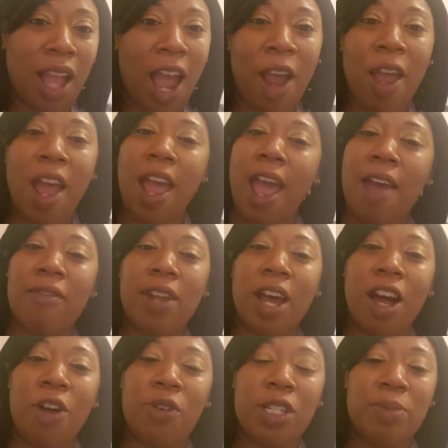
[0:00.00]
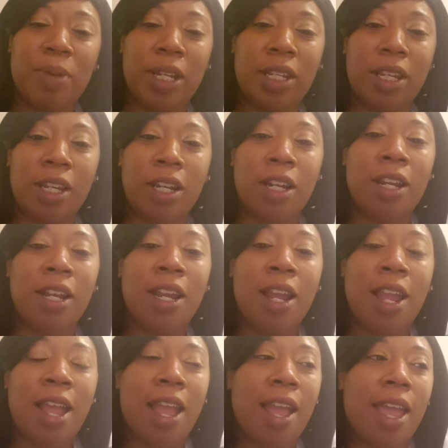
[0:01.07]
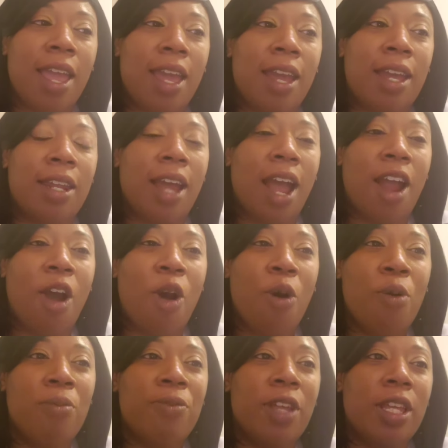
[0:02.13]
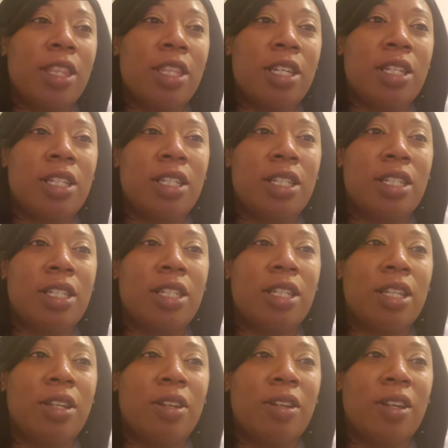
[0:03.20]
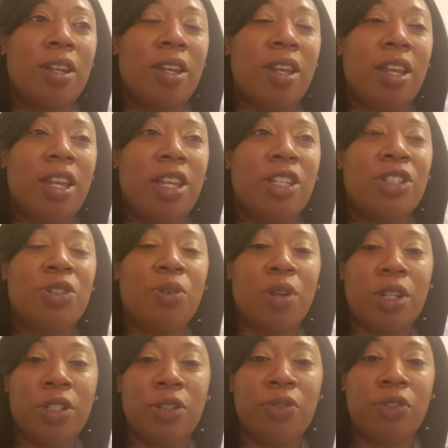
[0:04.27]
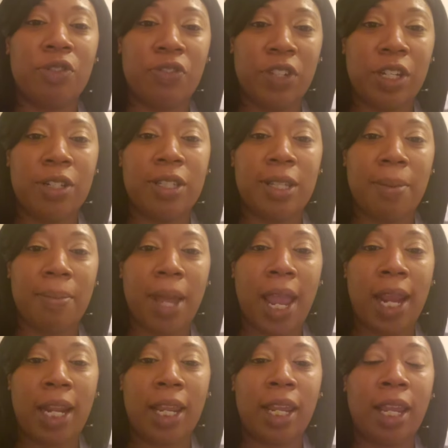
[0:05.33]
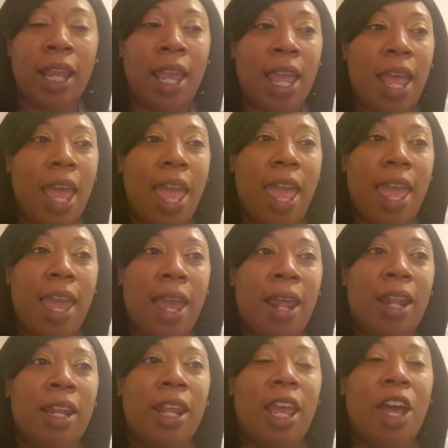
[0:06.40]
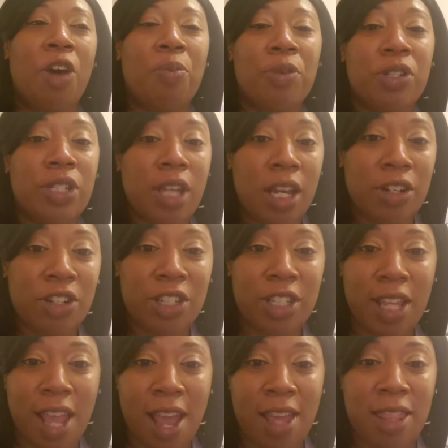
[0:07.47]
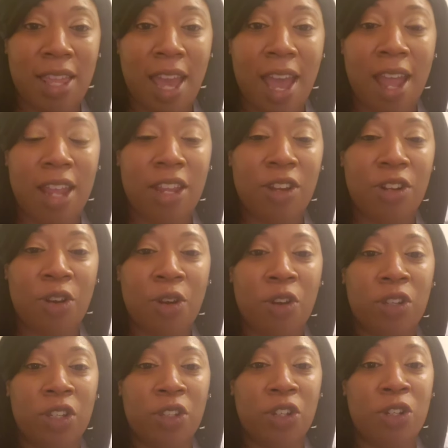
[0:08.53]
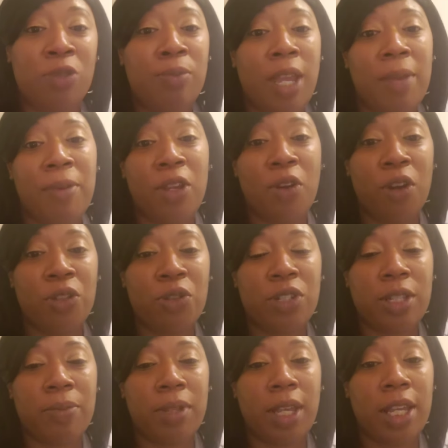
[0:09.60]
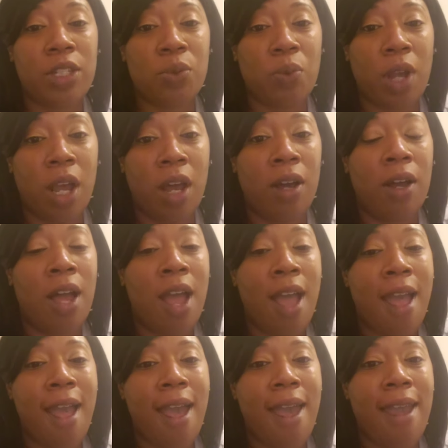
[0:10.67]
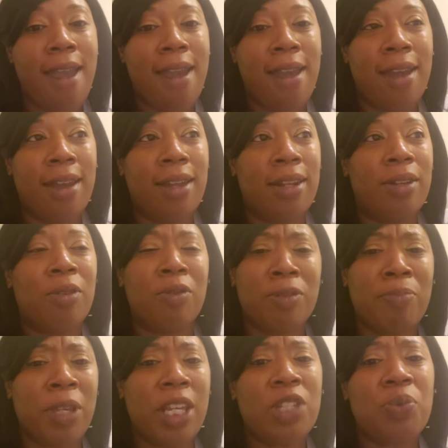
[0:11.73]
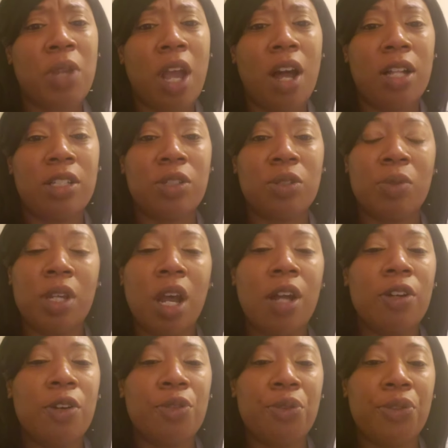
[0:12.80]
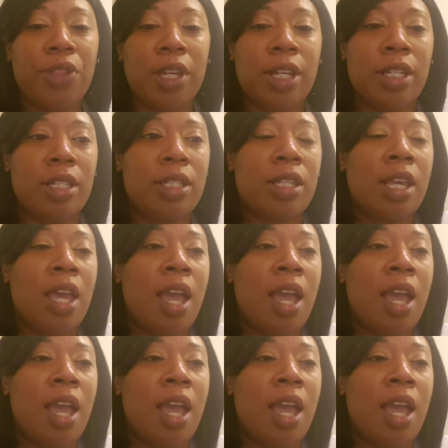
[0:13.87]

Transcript: I have not always been here. And I hope that this is going to fulfill somebody and help you to understand that, you may be going through something as well. And because we all do, we all go through things.